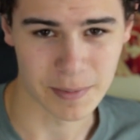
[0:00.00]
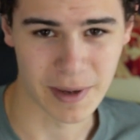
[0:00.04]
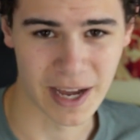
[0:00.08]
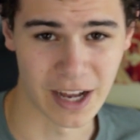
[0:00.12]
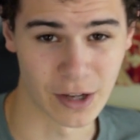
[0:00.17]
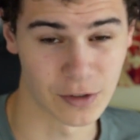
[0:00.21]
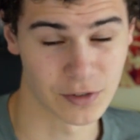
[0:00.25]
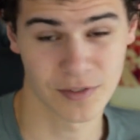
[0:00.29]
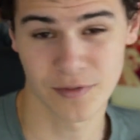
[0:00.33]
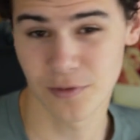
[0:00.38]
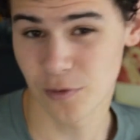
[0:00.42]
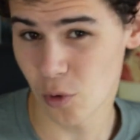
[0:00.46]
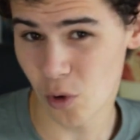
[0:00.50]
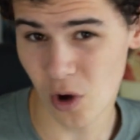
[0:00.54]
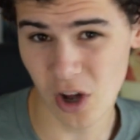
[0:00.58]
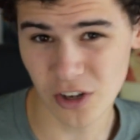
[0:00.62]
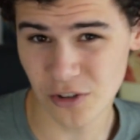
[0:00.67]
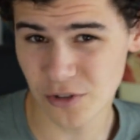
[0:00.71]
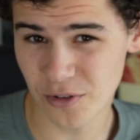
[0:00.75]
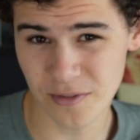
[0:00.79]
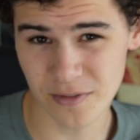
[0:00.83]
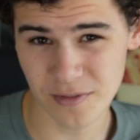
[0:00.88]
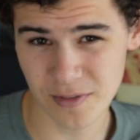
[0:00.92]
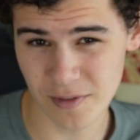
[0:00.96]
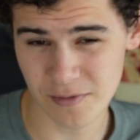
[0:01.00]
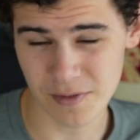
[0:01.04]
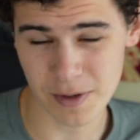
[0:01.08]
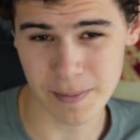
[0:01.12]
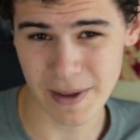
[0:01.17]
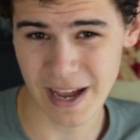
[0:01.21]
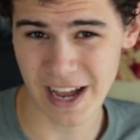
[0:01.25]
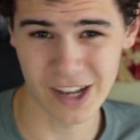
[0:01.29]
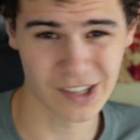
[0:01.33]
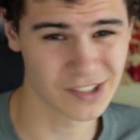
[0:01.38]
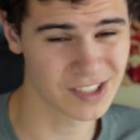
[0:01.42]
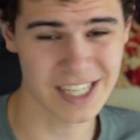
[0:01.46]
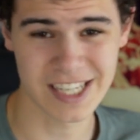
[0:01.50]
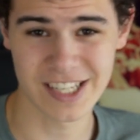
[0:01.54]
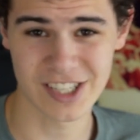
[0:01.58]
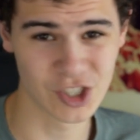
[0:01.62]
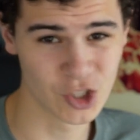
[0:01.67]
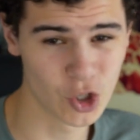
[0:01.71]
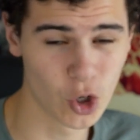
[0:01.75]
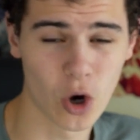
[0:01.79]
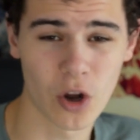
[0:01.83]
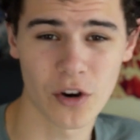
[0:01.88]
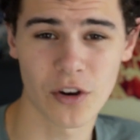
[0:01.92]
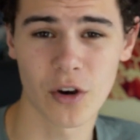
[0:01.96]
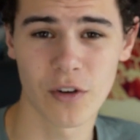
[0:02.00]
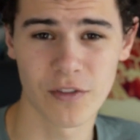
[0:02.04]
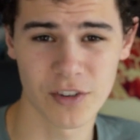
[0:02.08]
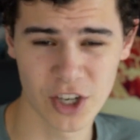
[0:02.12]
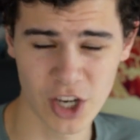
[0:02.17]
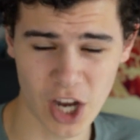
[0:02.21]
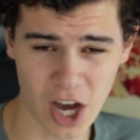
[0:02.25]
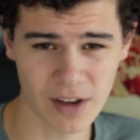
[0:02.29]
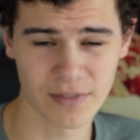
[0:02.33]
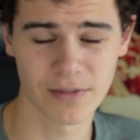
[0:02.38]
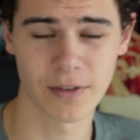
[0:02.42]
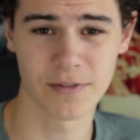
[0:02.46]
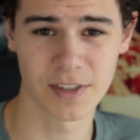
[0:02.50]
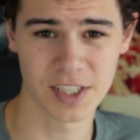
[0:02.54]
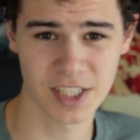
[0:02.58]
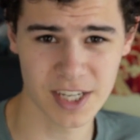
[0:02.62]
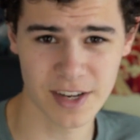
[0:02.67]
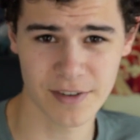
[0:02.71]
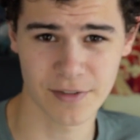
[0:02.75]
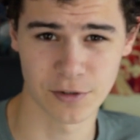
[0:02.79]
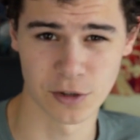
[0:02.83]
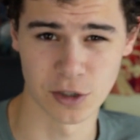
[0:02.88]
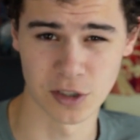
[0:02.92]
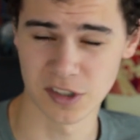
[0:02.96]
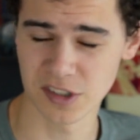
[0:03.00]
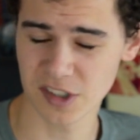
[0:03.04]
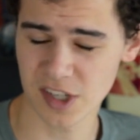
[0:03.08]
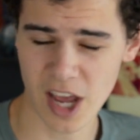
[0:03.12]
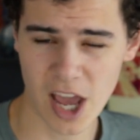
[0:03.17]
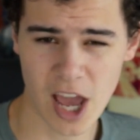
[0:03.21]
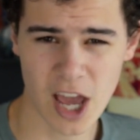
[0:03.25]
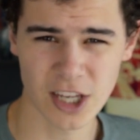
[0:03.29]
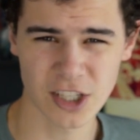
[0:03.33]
£450 is not enough of a difference